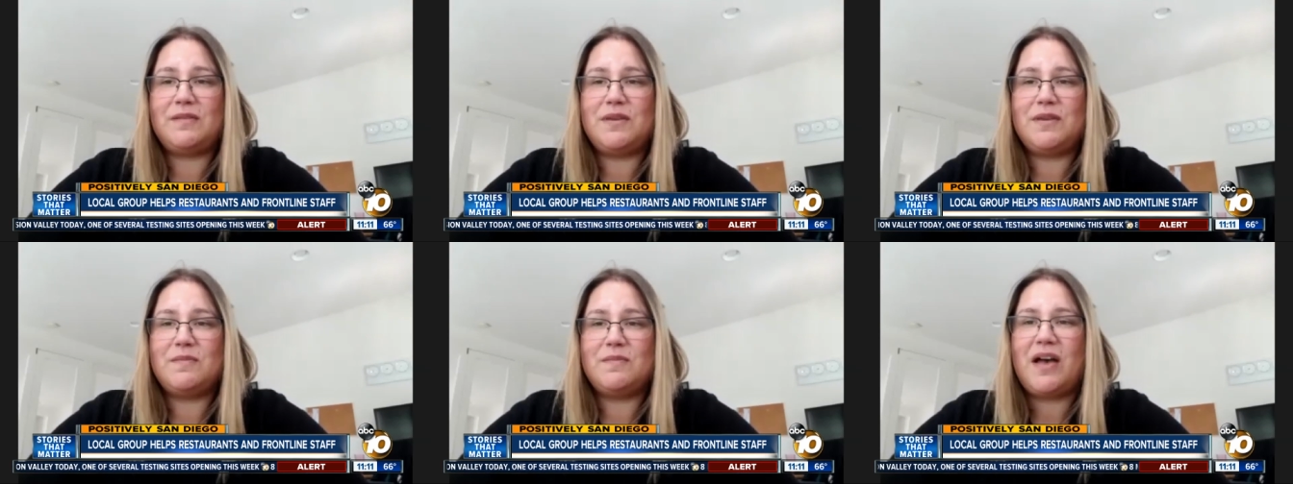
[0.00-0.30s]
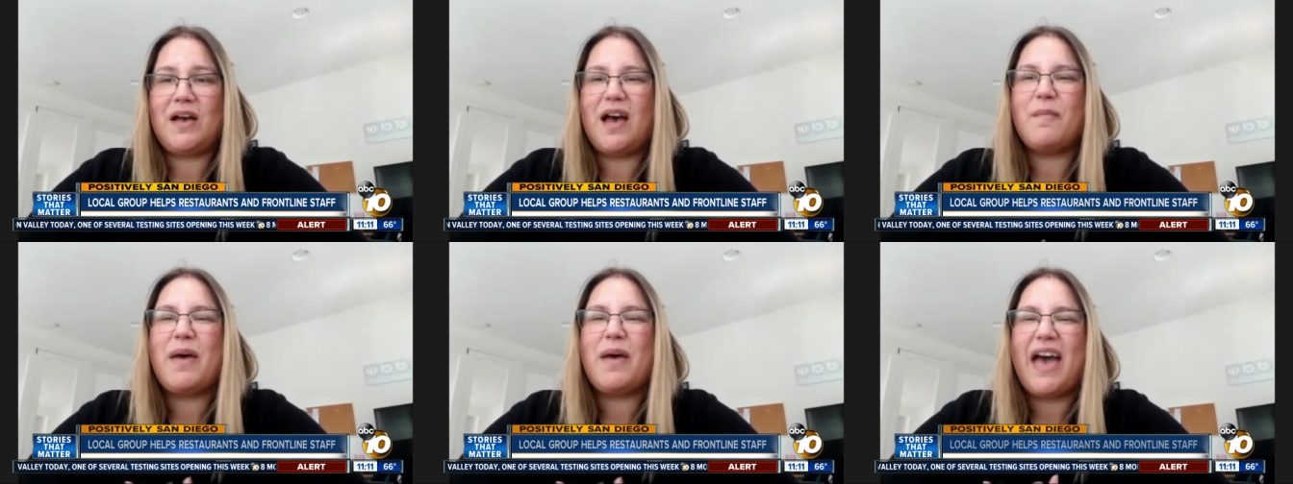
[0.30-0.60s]
People,
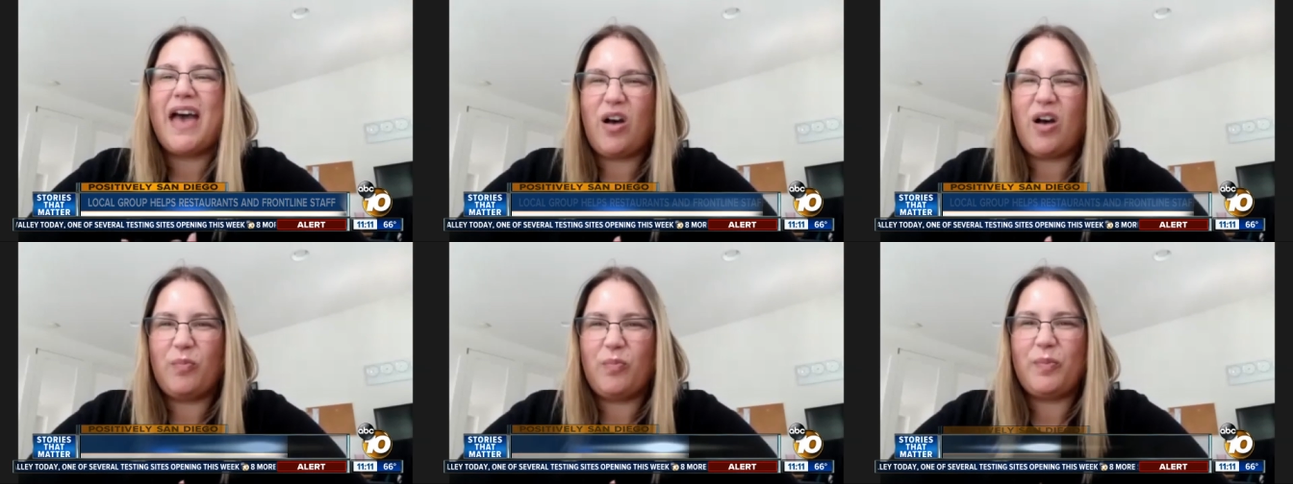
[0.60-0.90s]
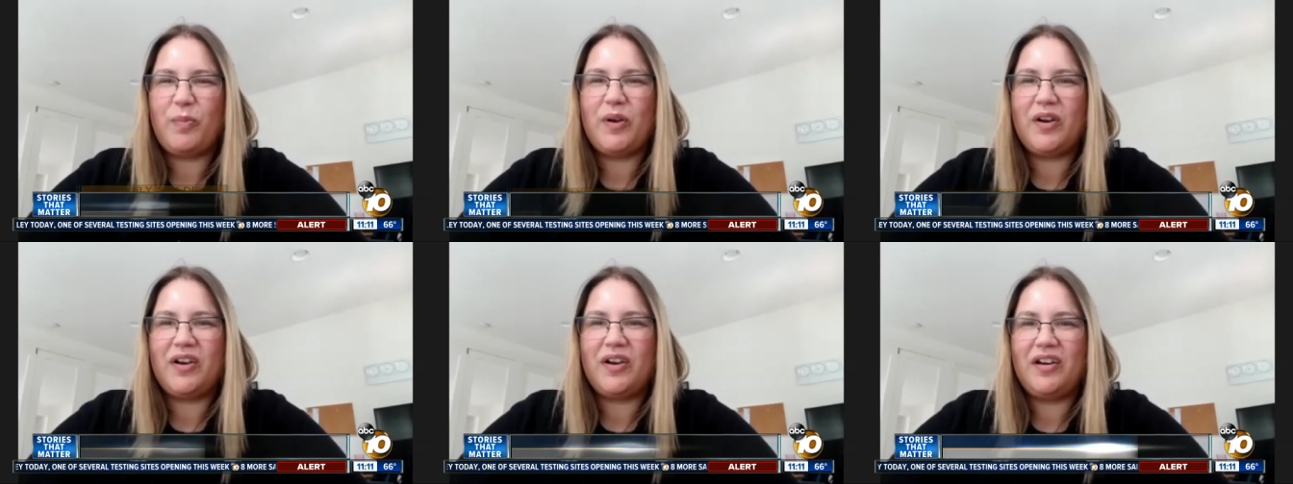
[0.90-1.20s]
I'm a
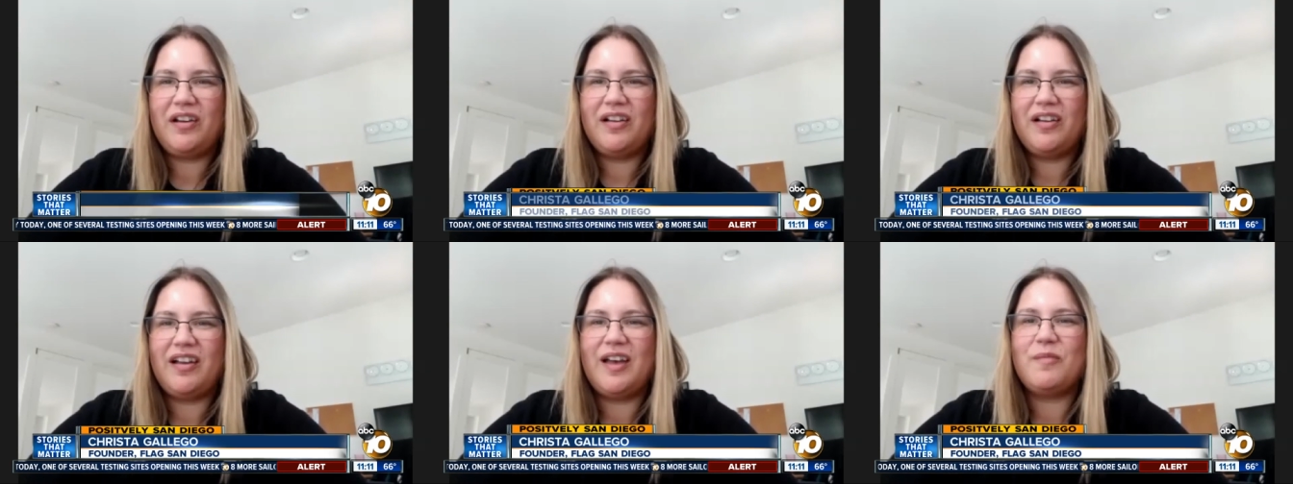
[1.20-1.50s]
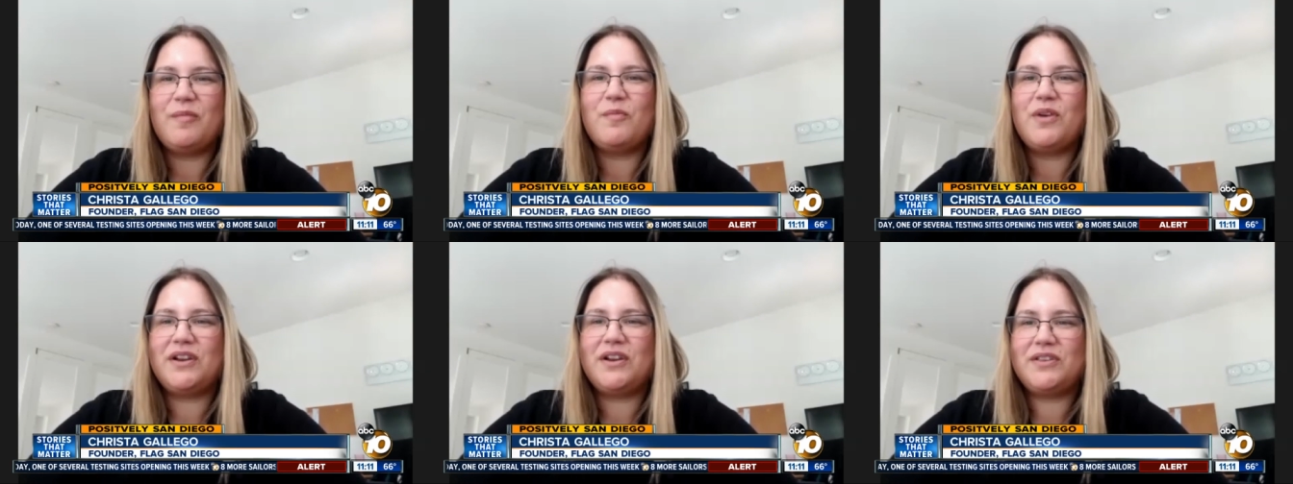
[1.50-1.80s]
helper.
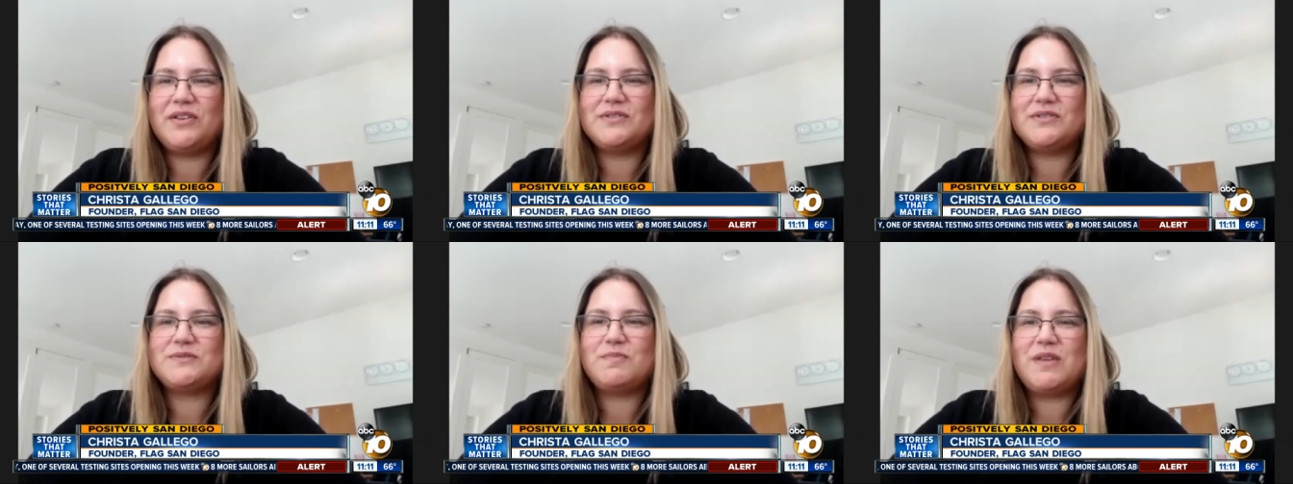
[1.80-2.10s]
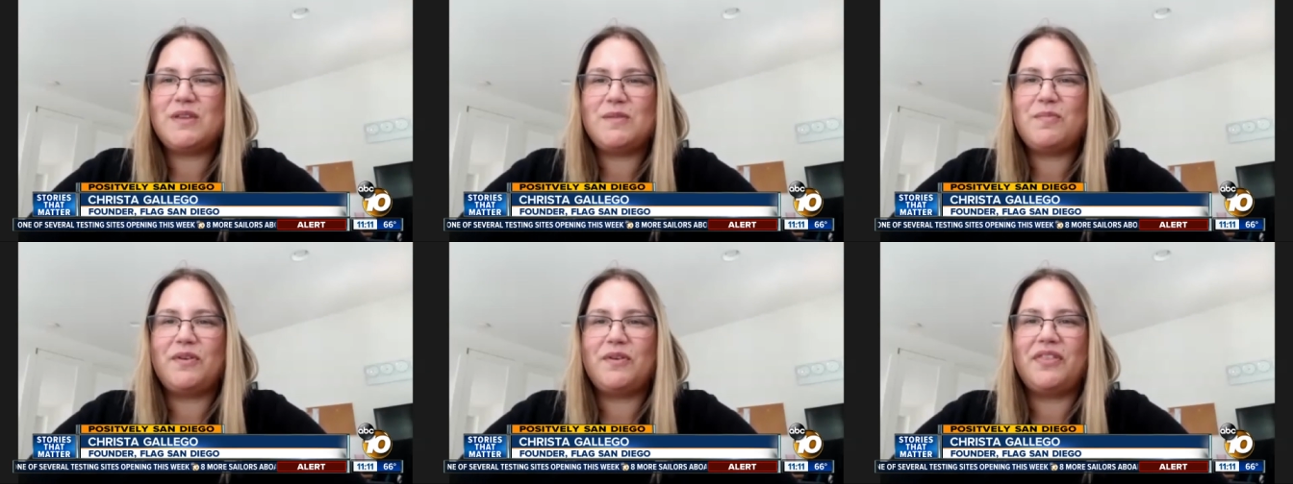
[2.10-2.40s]
I'm one of those
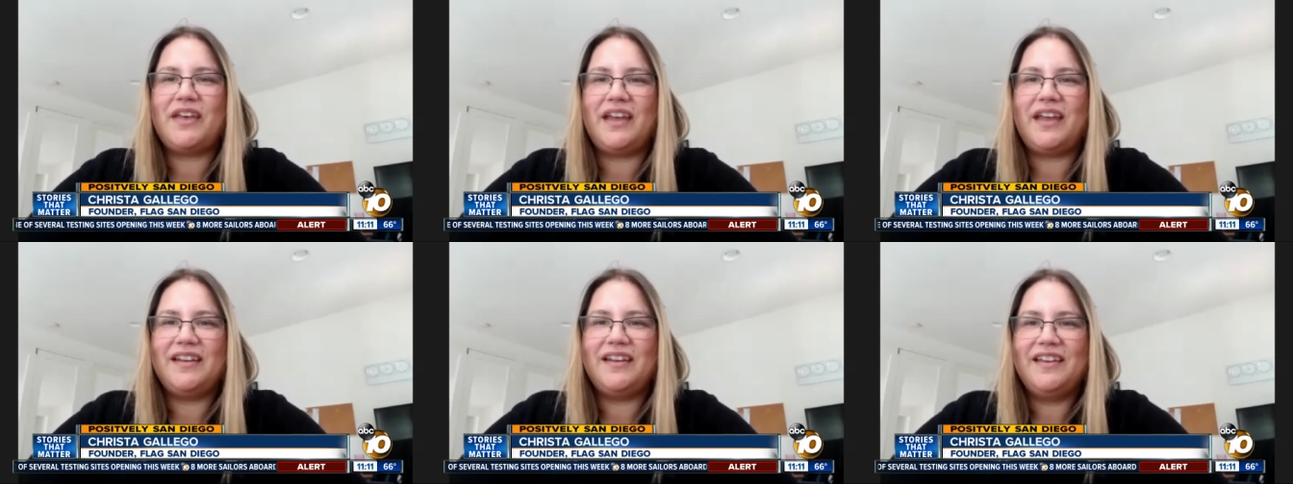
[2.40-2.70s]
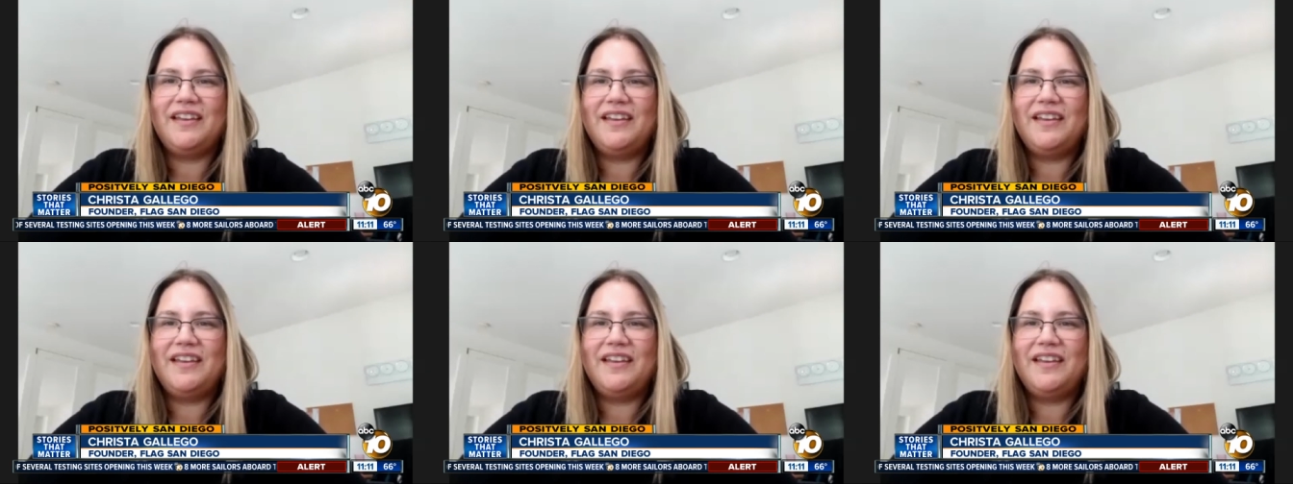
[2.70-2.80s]
people that